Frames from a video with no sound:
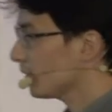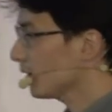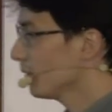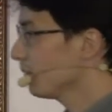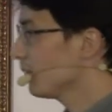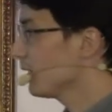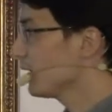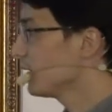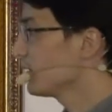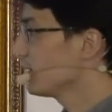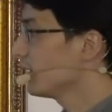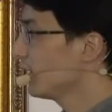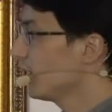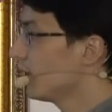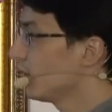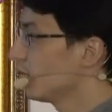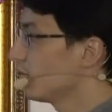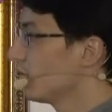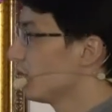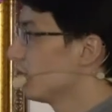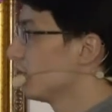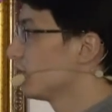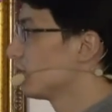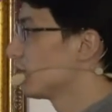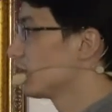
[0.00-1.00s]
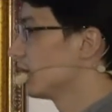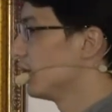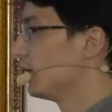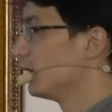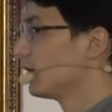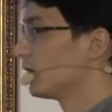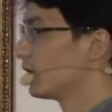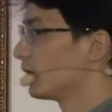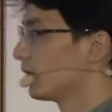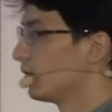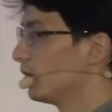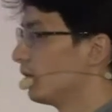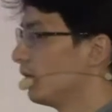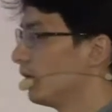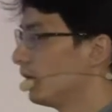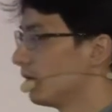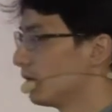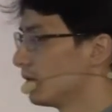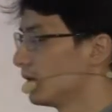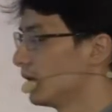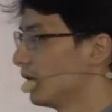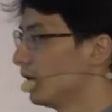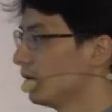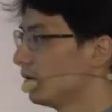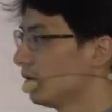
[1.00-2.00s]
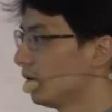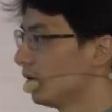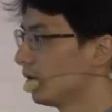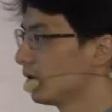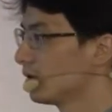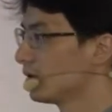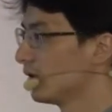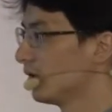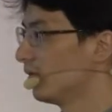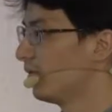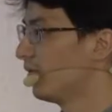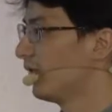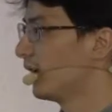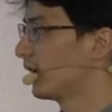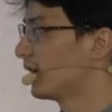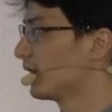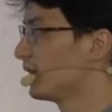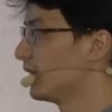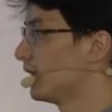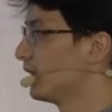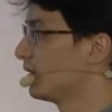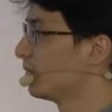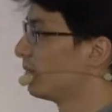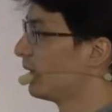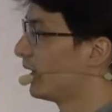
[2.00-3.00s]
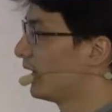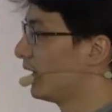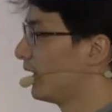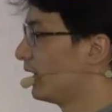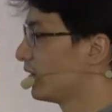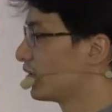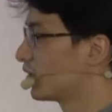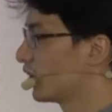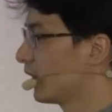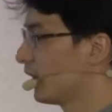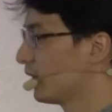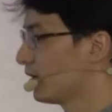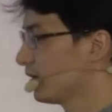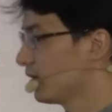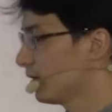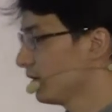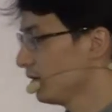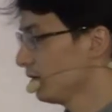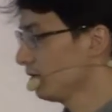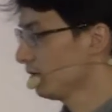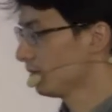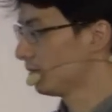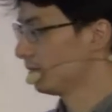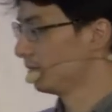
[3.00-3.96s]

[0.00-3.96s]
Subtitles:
but they are not affected by each other.